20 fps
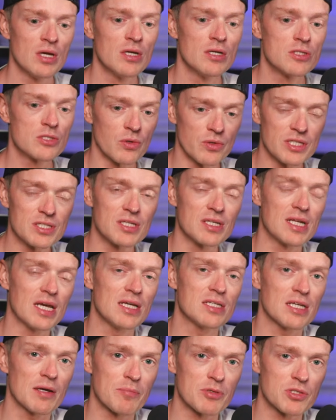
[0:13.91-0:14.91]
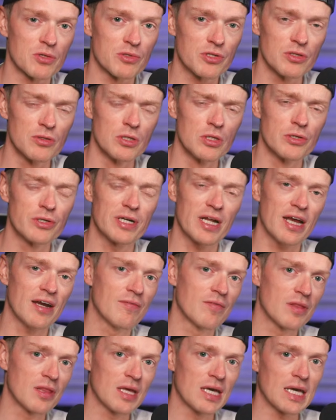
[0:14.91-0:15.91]
So in today's episode, you'll learn
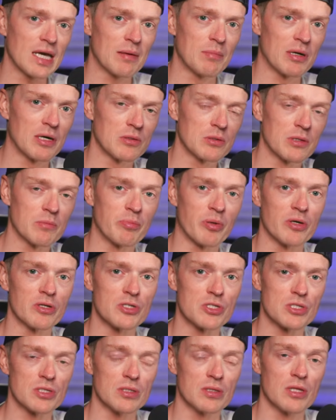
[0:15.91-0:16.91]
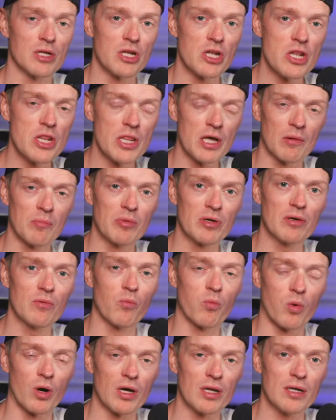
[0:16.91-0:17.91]
everything about the punch, the number
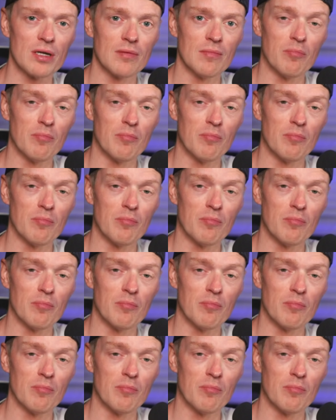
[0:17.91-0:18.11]
one,